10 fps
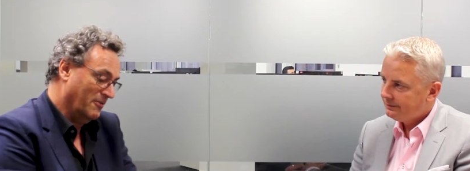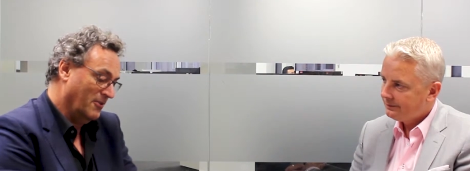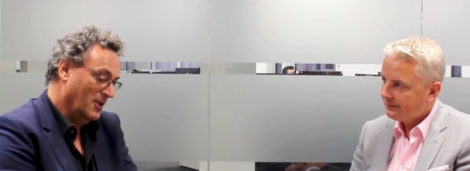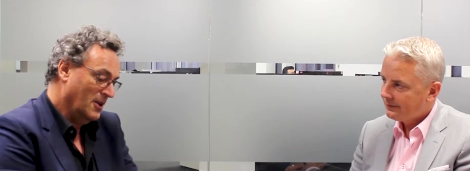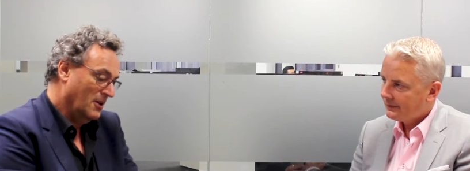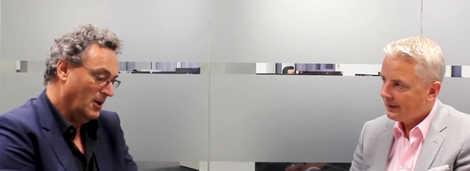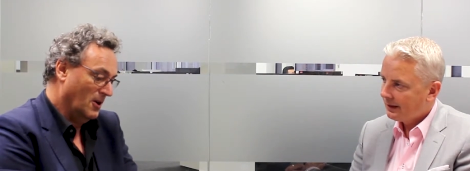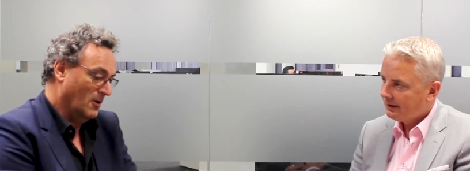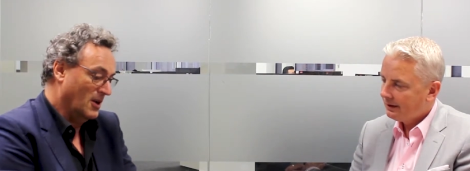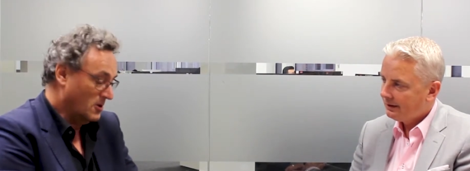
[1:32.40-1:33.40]
Speaker 1: of, you
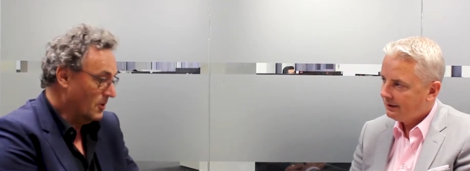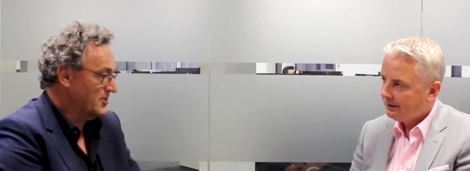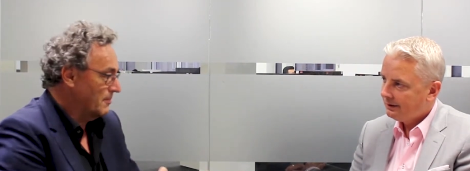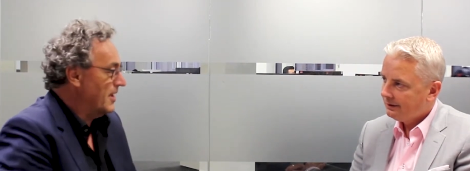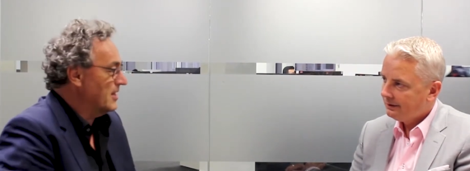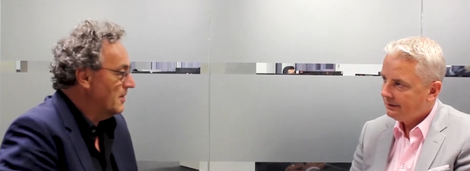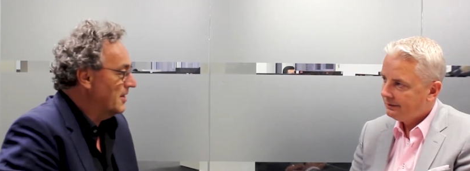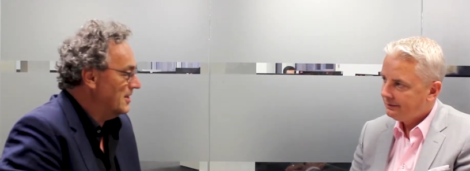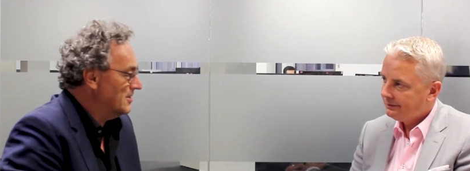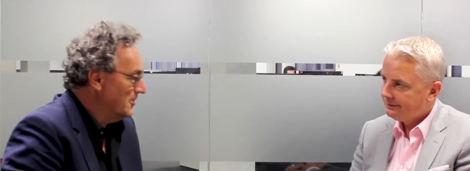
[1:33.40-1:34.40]
know, as long as it makes
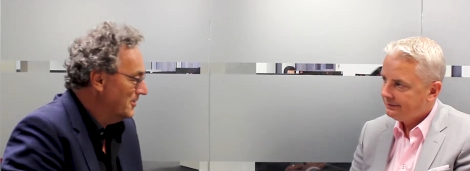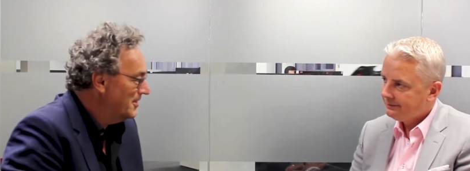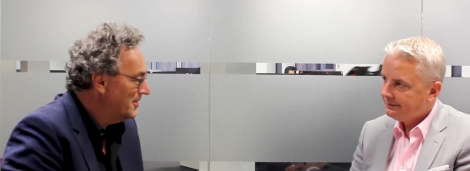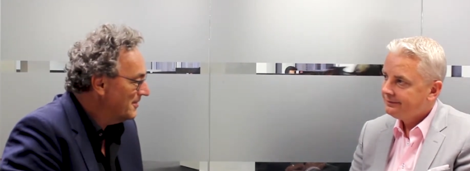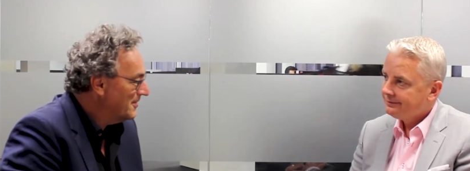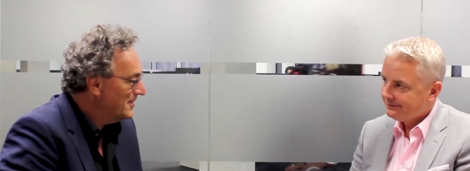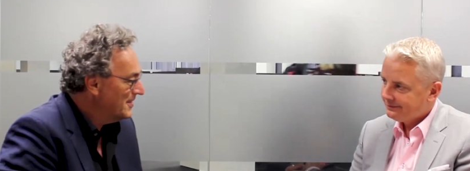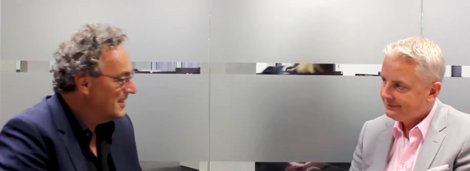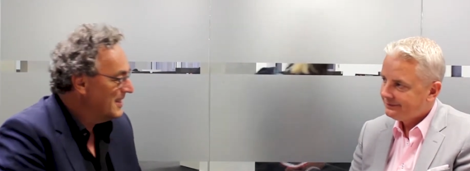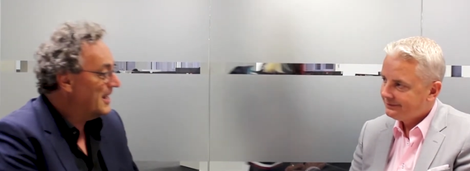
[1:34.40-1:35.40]
money, it's good.
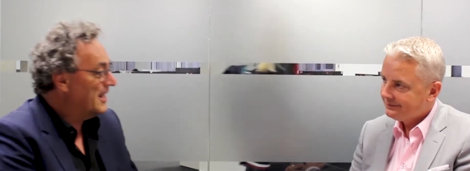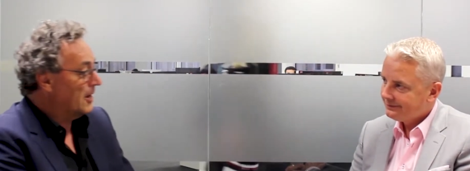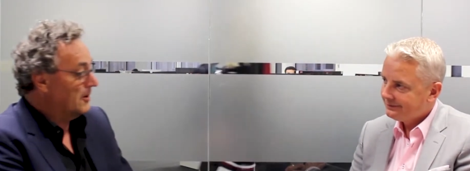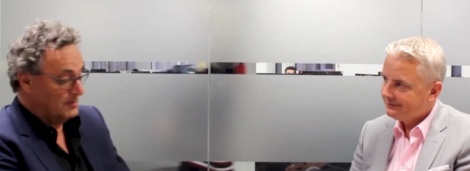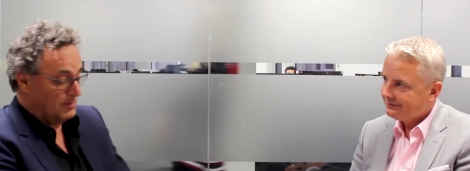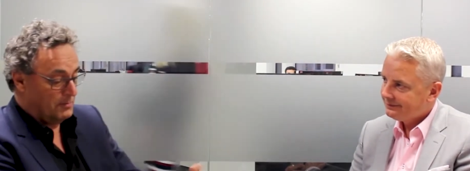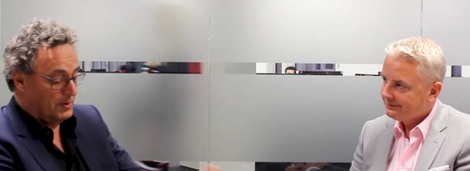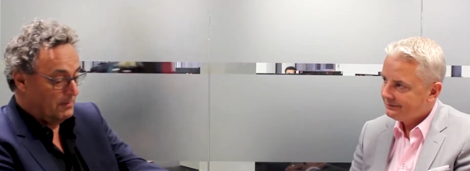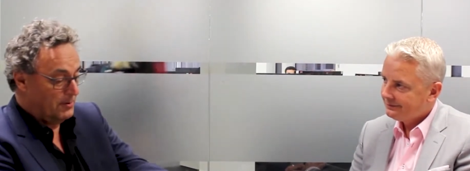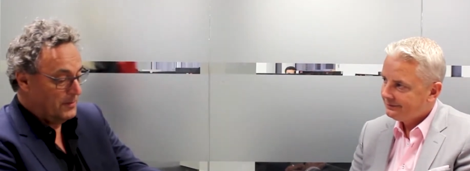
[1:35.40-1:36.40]
And now it's about
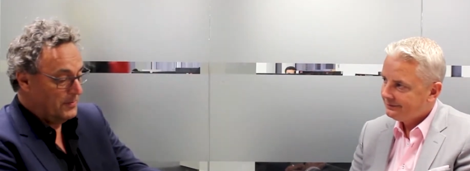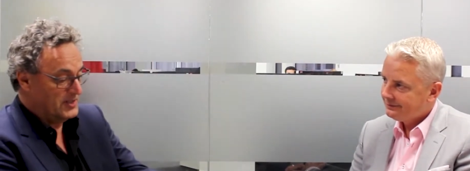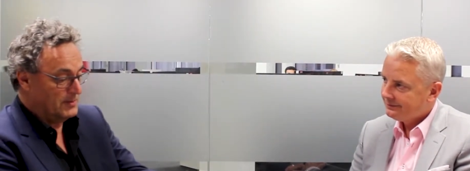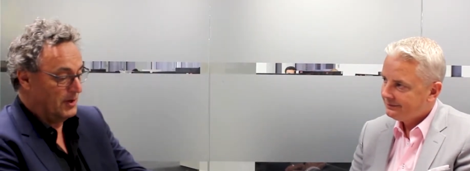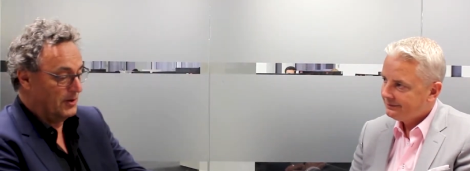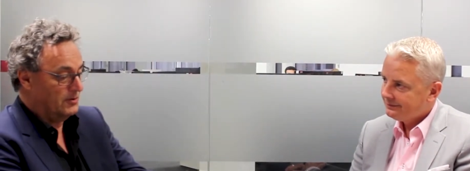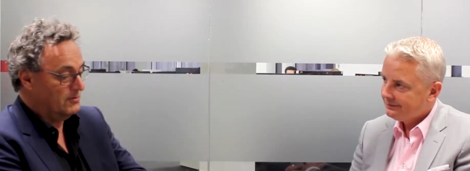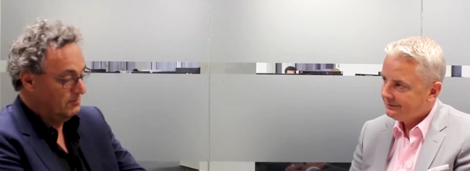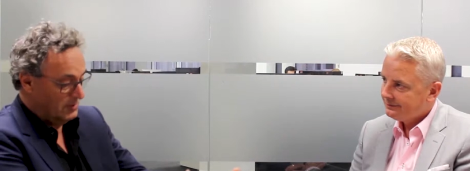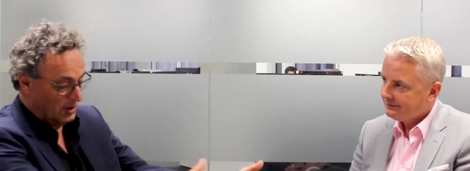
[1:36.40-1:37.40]
people, it's about,
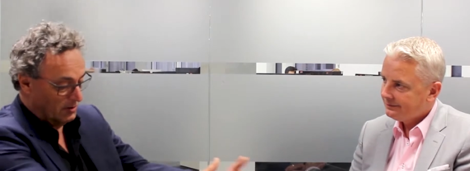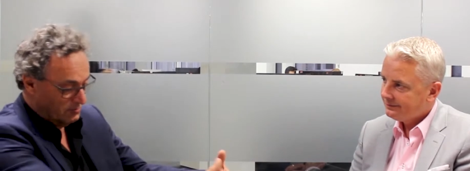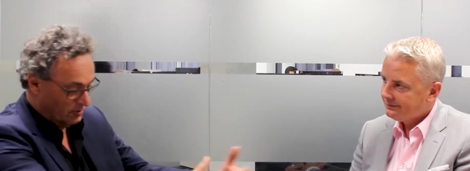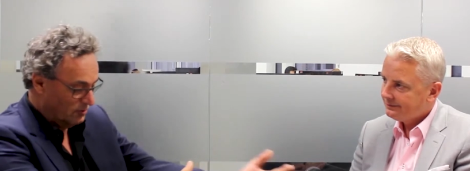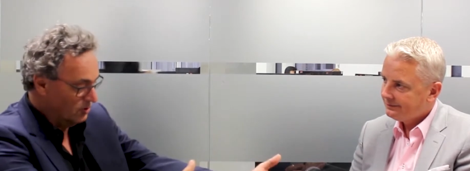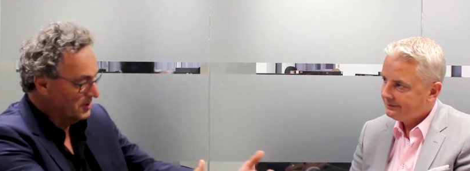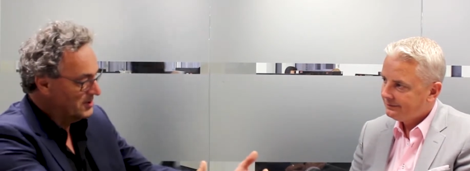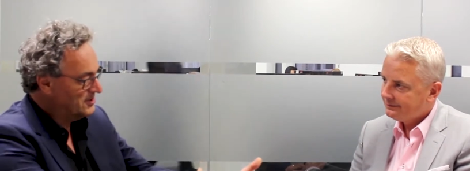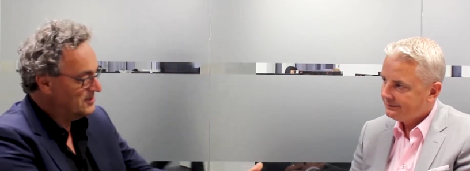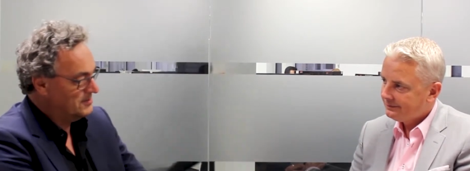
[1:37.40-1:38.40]
you know,
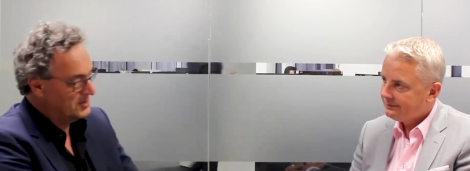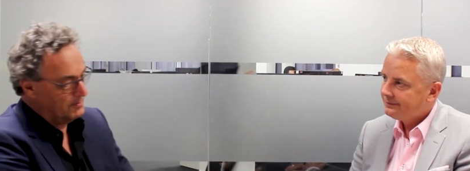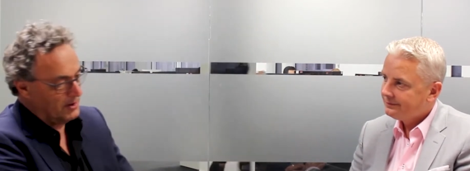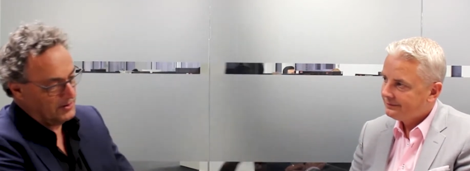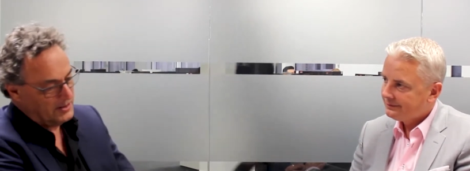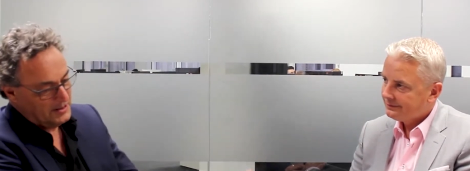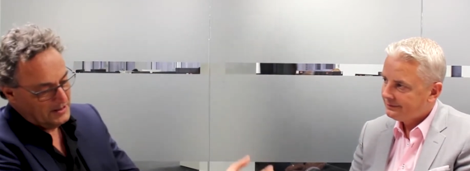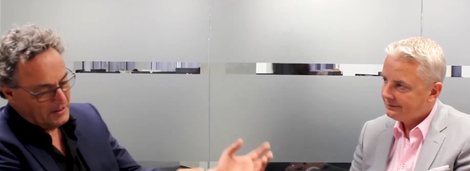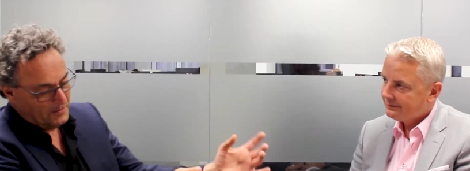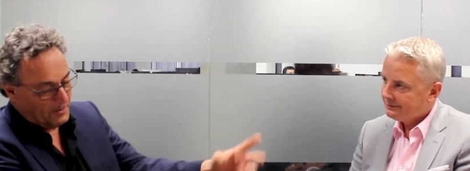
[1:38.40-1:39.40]
humans, it's about
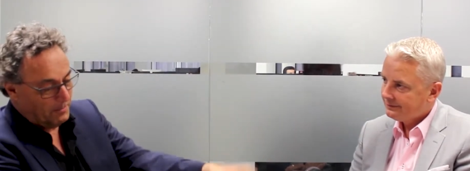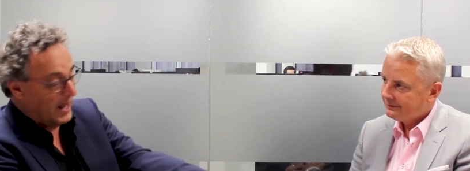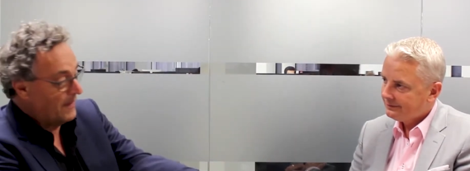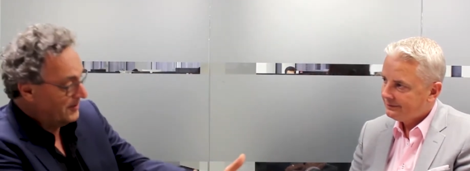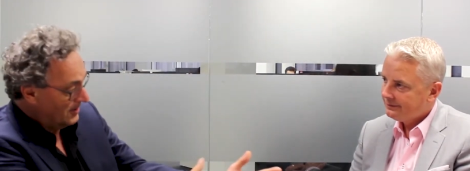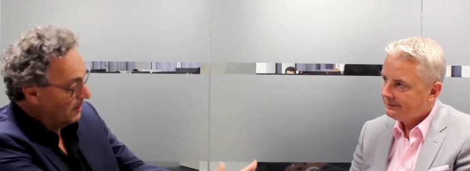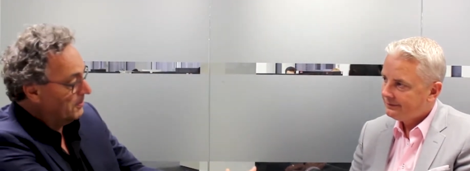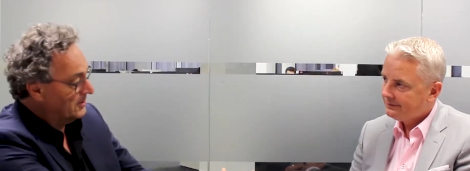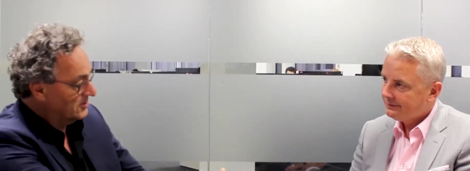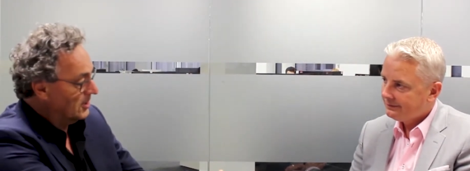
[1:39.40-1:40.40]
the planet now,
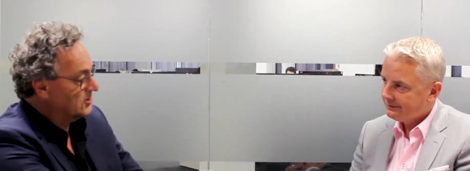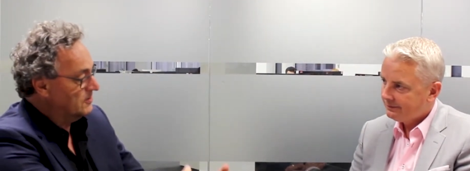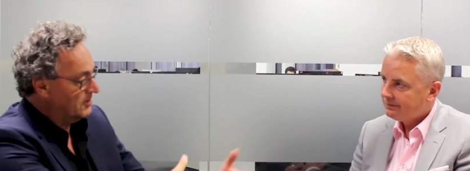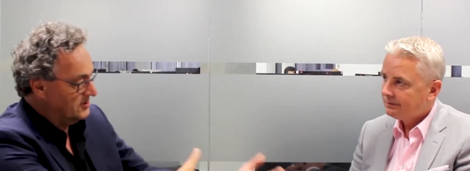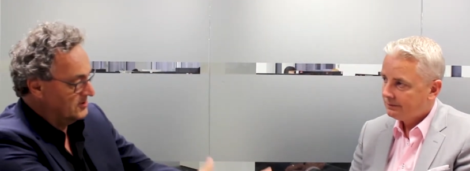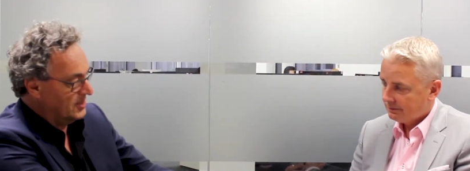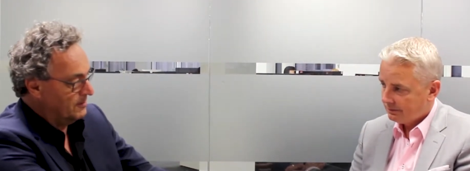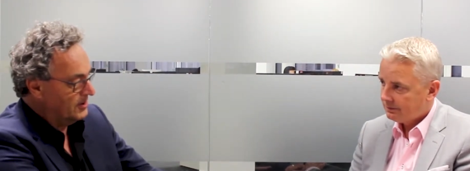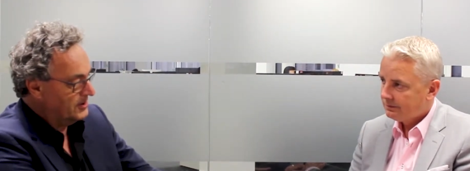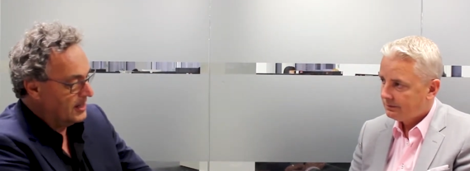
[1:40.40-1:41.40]
big discussion about
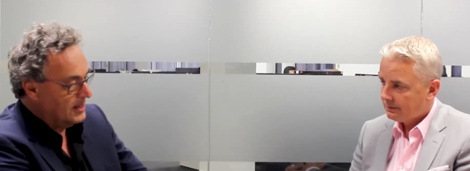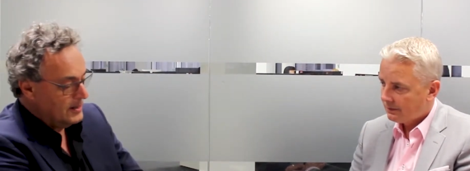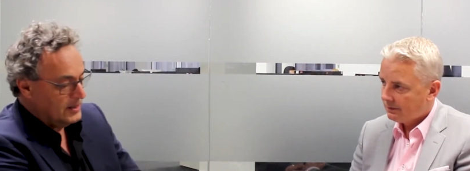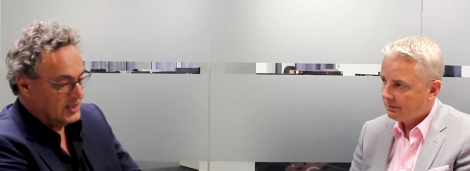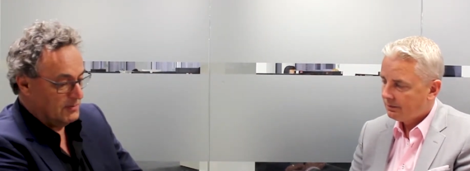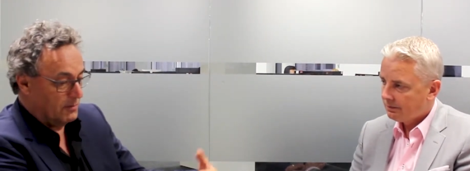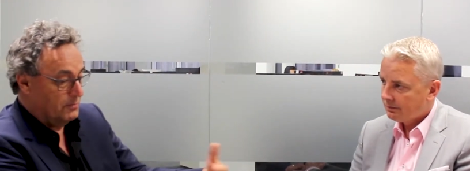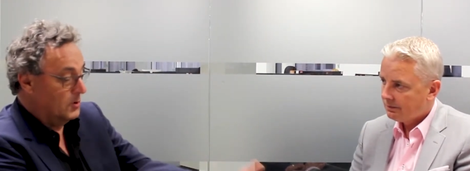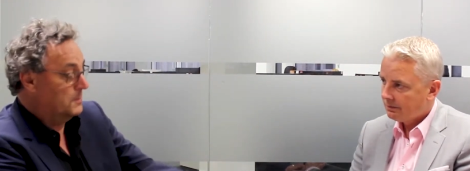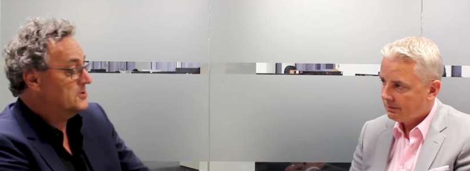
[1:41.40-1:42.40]
sustainability, it's about
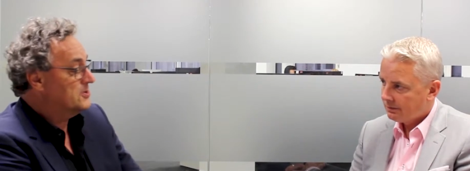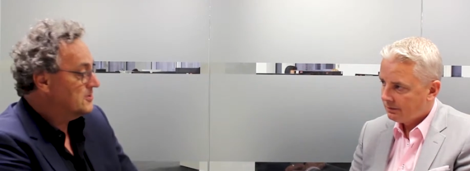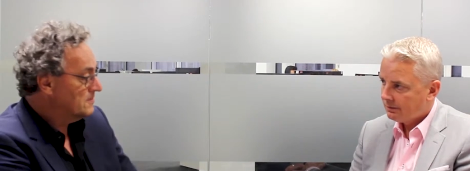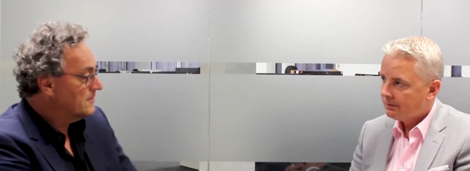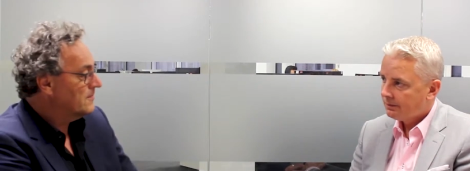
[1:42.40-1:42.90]
purpose.